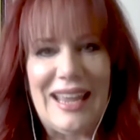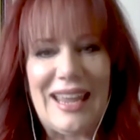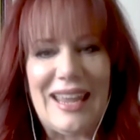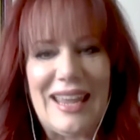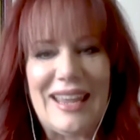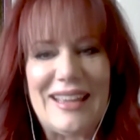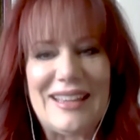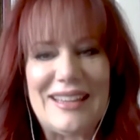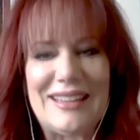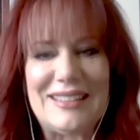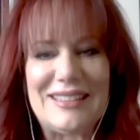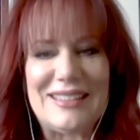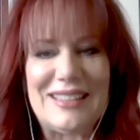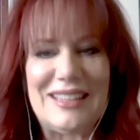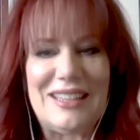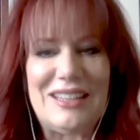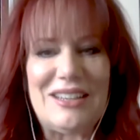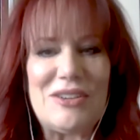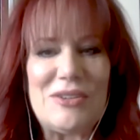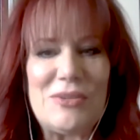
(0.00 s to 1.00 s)
And,
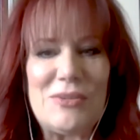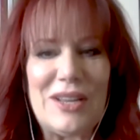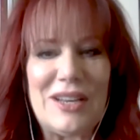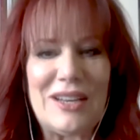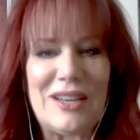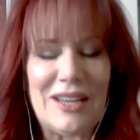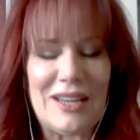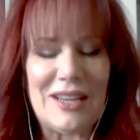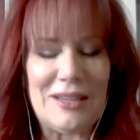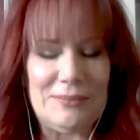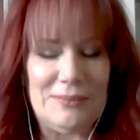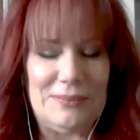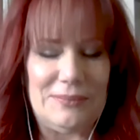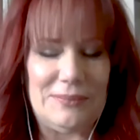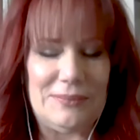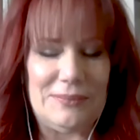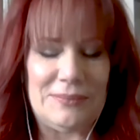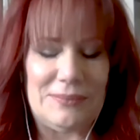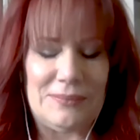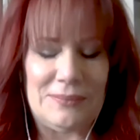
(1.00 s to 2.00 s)
when I,
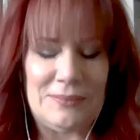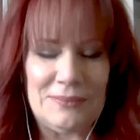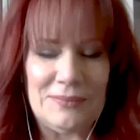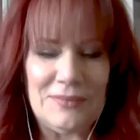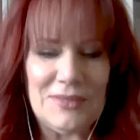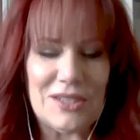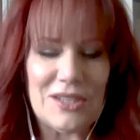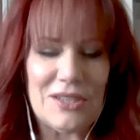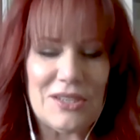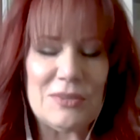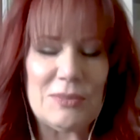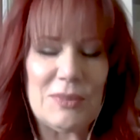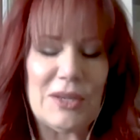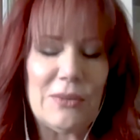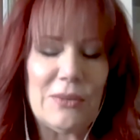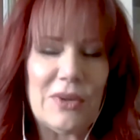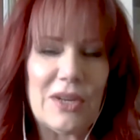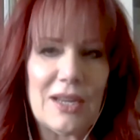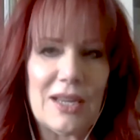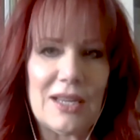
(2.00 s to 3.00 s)
excuse me,
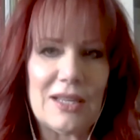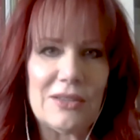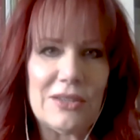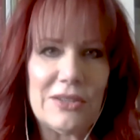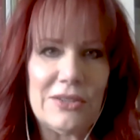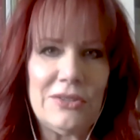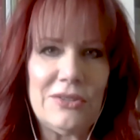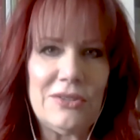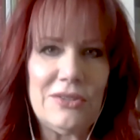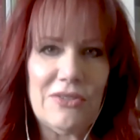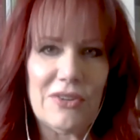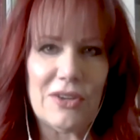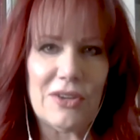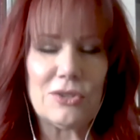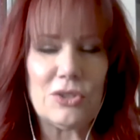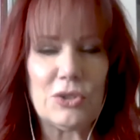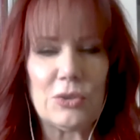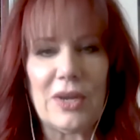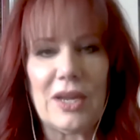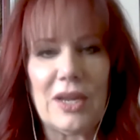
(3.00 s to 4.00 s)
when I learned feng
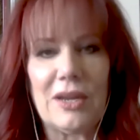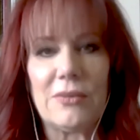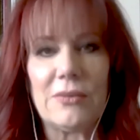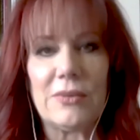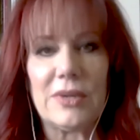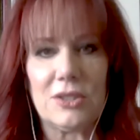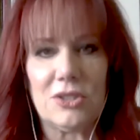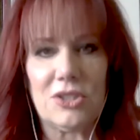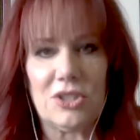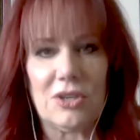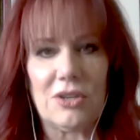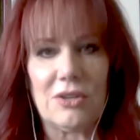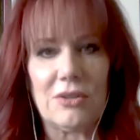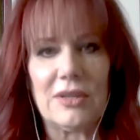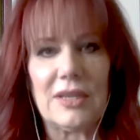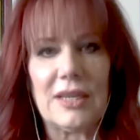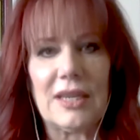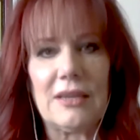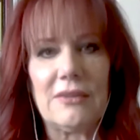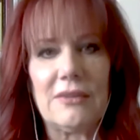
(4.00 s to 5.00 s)
shui
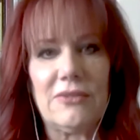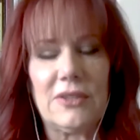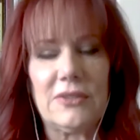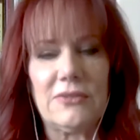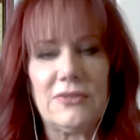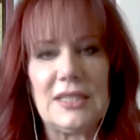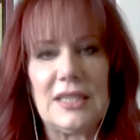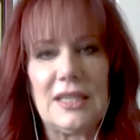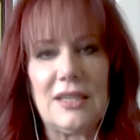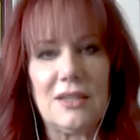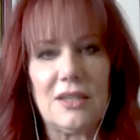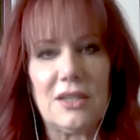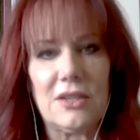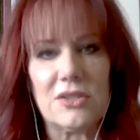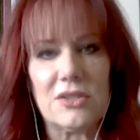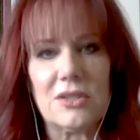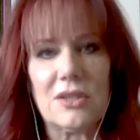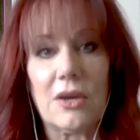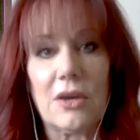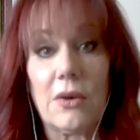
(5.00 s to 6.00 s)
originally 15
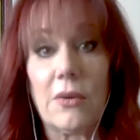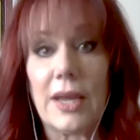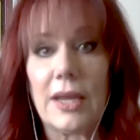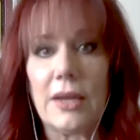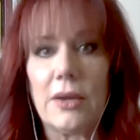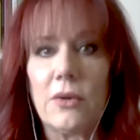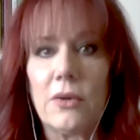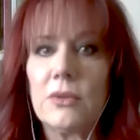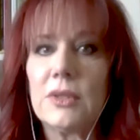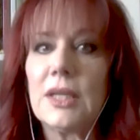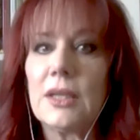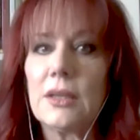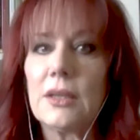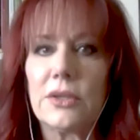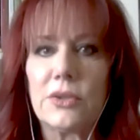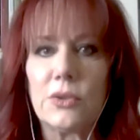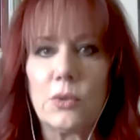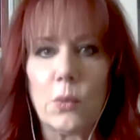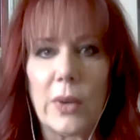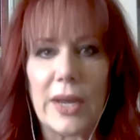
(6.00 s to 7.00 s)
years ago, I only
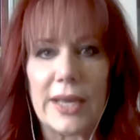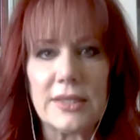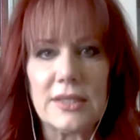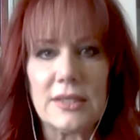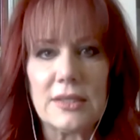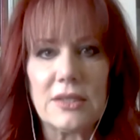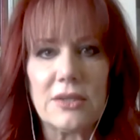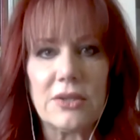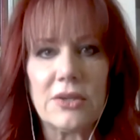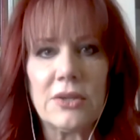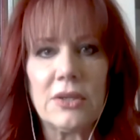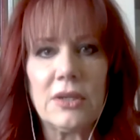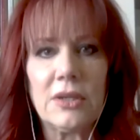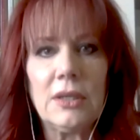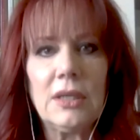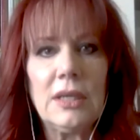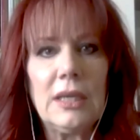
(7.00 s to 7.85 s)
learned Western,